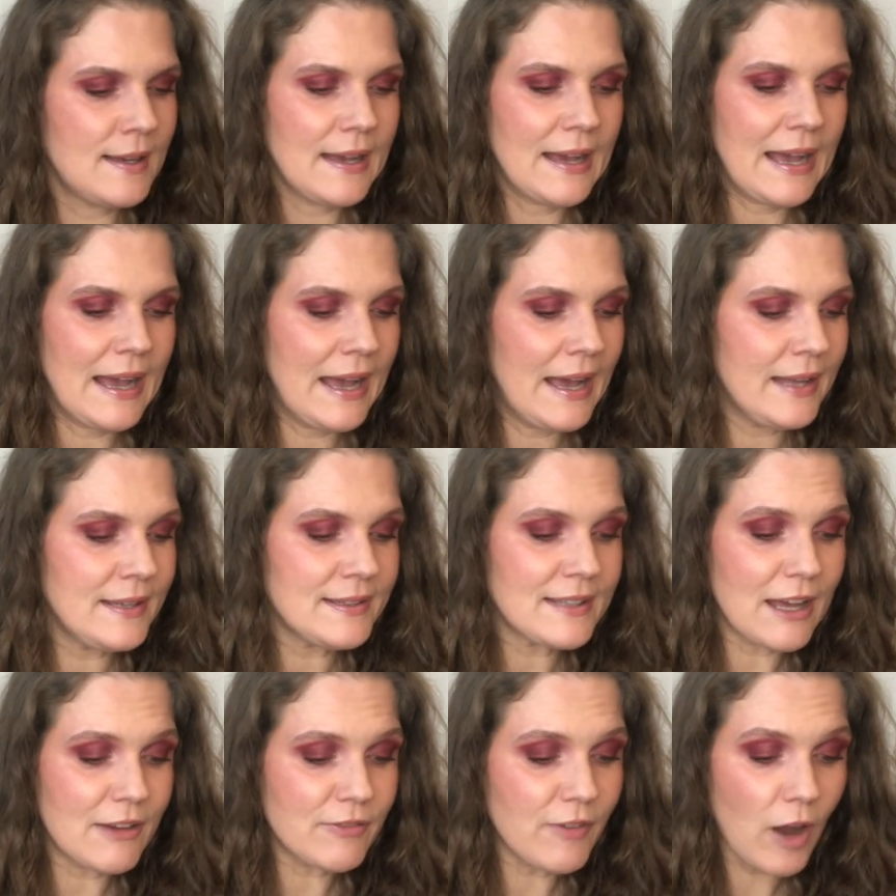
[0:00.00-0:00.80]
And
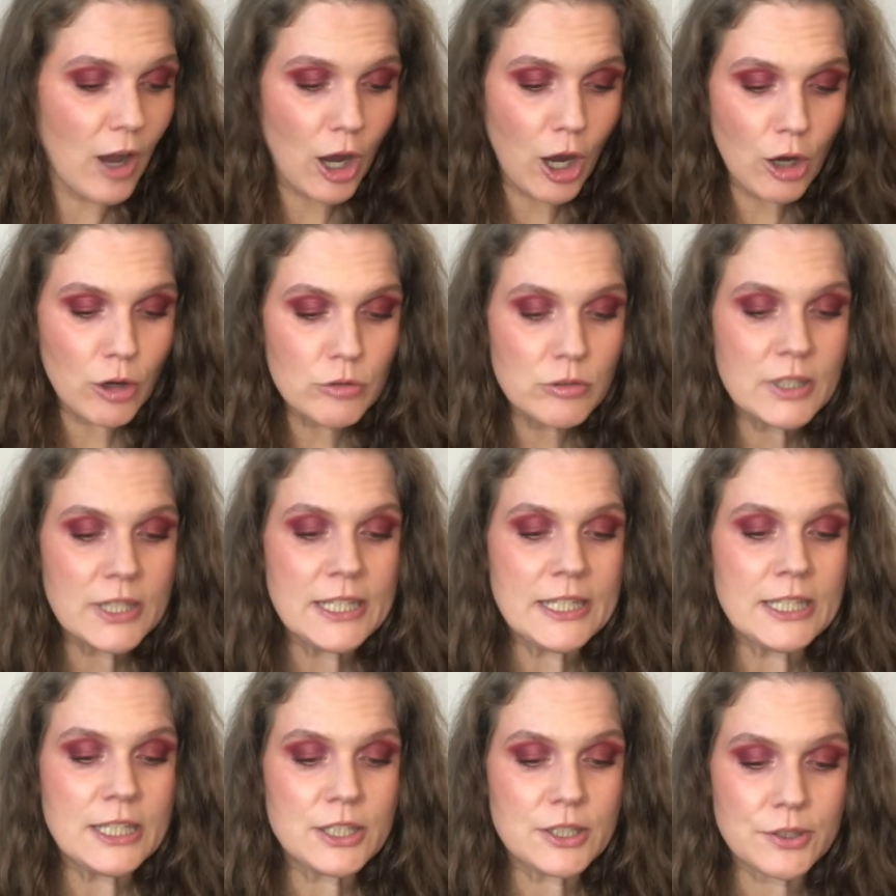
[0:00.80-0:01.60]
I've
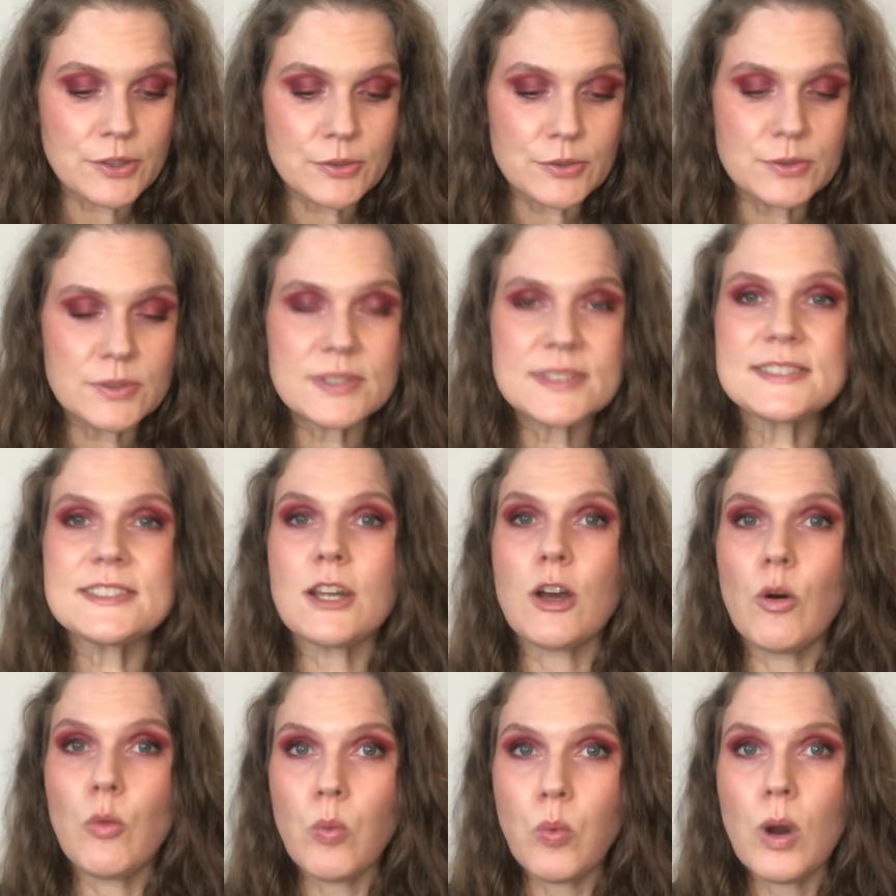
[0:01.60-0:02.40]
only used
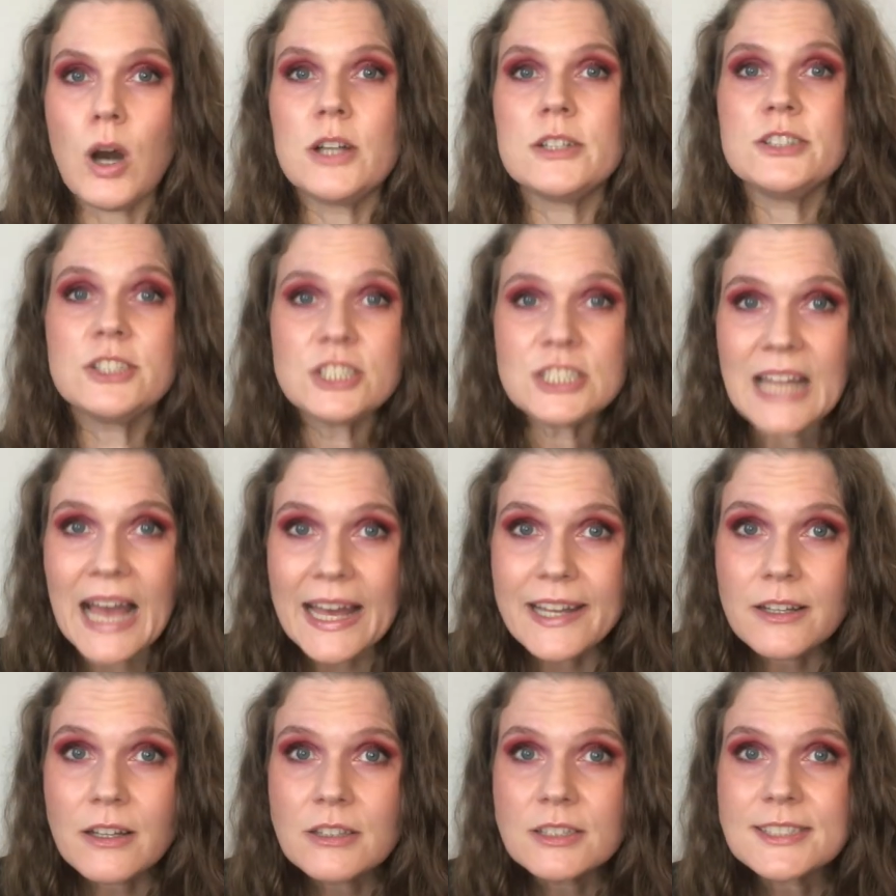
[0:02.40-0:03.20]
1
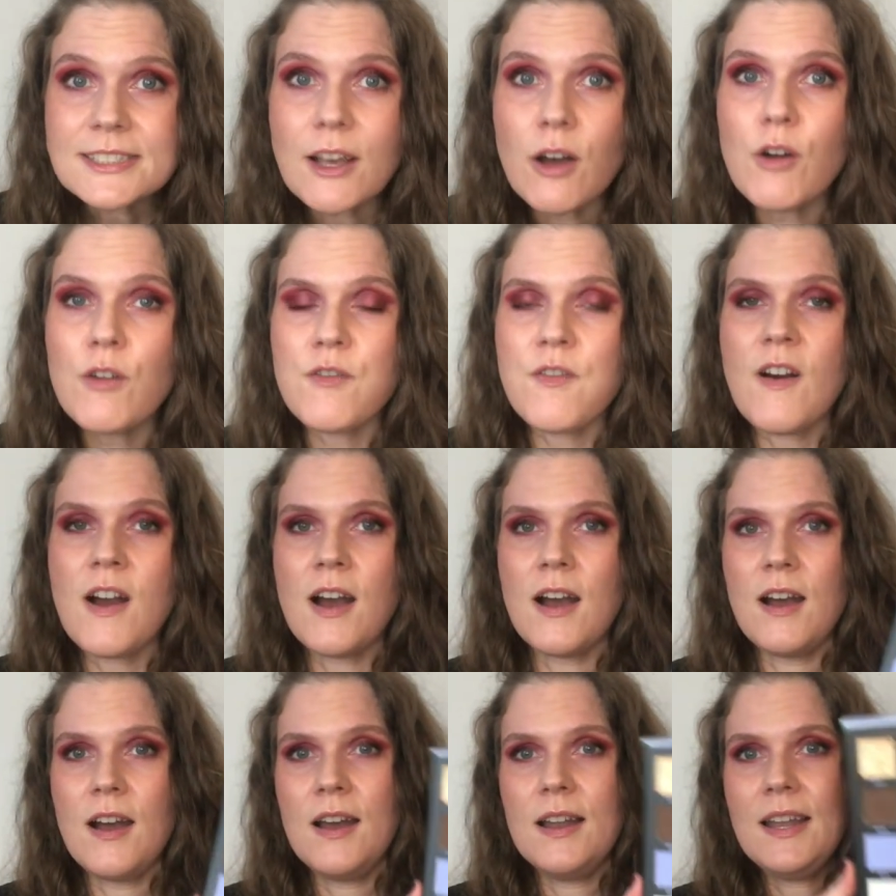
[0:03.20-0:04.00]
shadow so
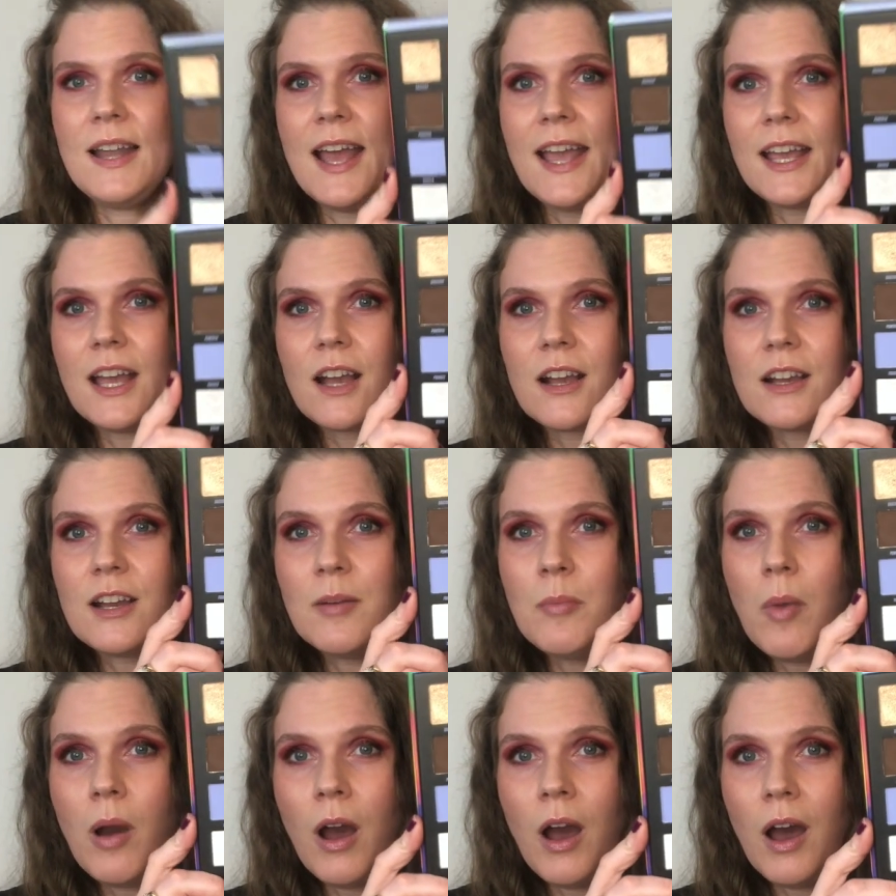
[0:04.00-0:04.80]
far. Like,
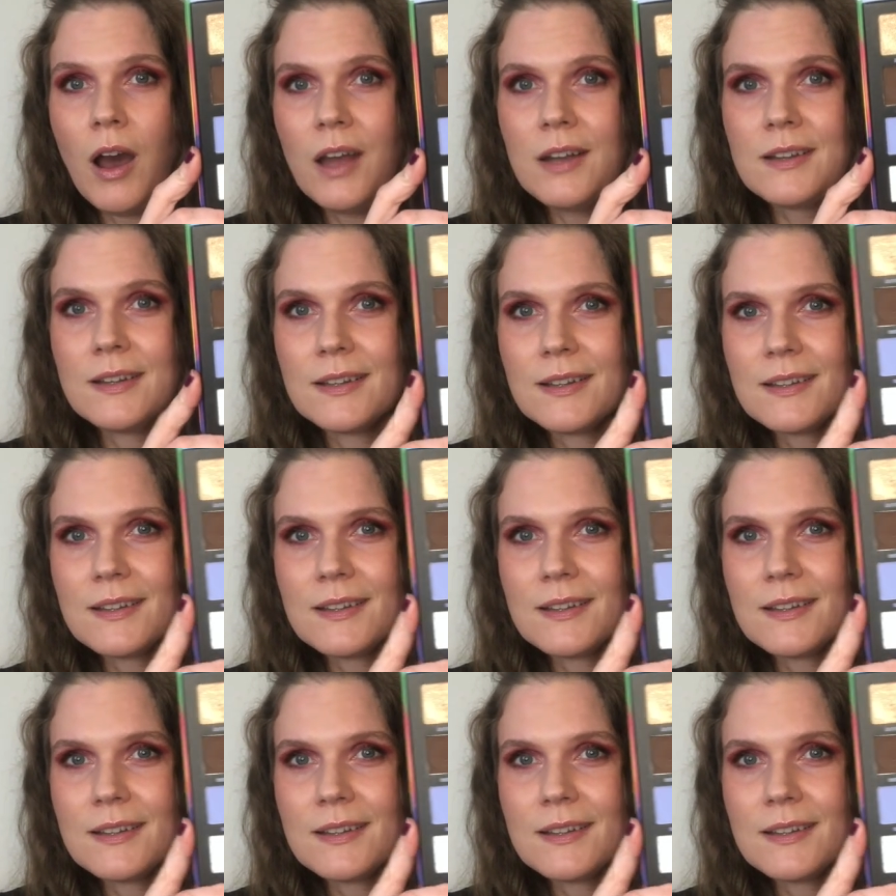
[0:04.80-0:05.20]
come on.